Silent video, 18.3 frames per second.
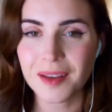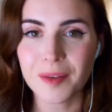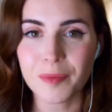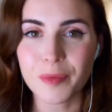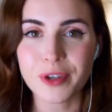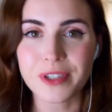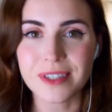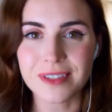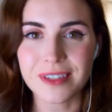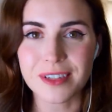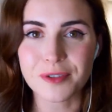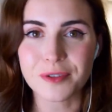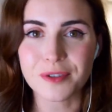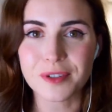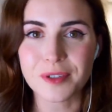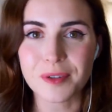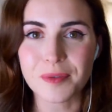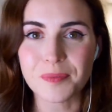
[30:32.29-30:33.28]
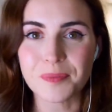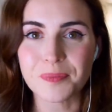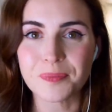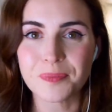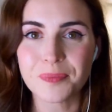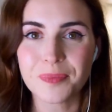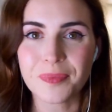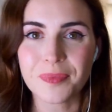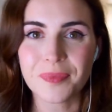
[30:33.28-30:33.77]
centrism
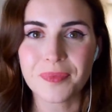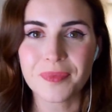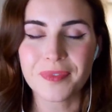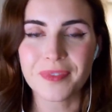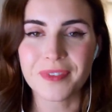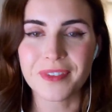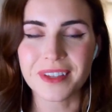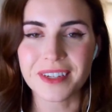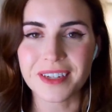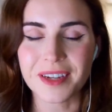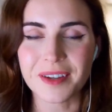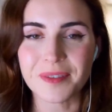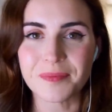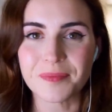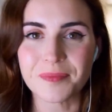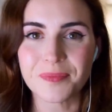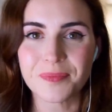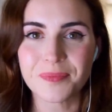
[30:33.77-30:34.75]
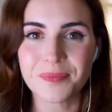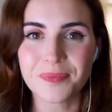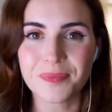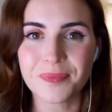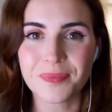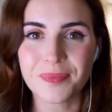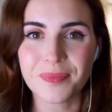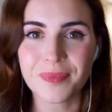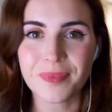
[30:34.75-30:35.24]
that
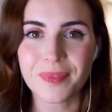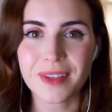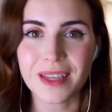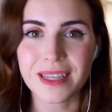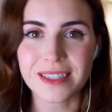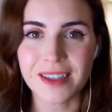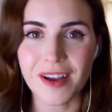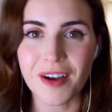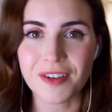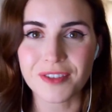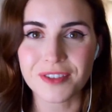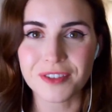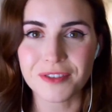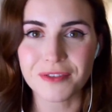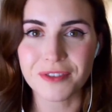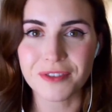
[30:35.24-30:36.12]
is hard to